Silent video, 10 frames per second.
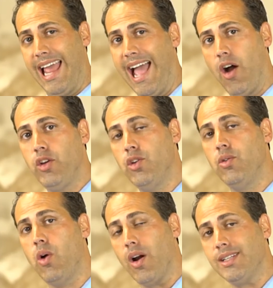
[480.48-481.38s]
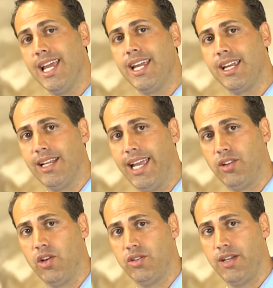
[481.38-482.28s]
how you
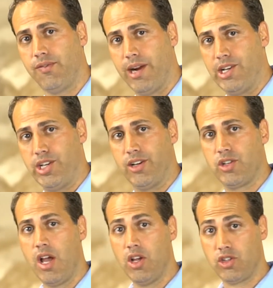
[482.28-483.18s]
articulate those differentiators